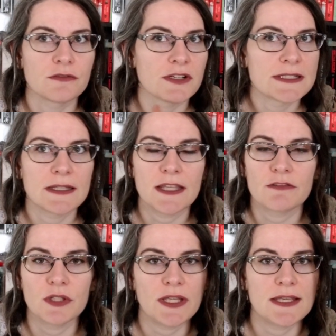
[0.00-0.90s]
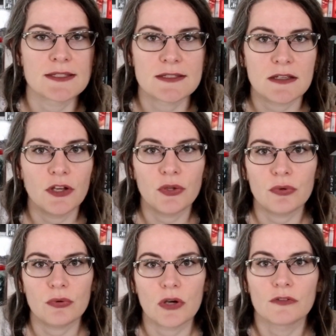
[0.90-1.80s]
recently released a
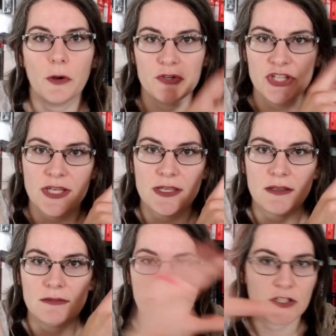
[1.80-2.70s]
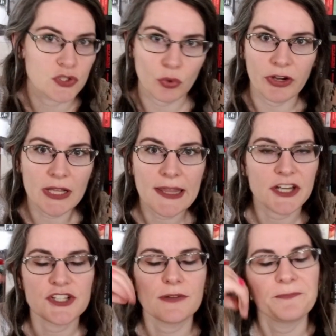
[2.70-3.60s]
new Orochi like story
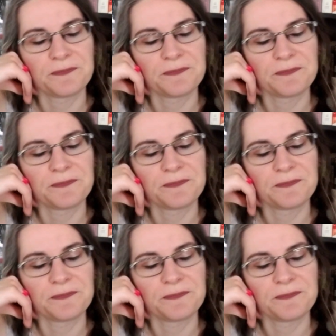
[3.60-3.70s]
collection,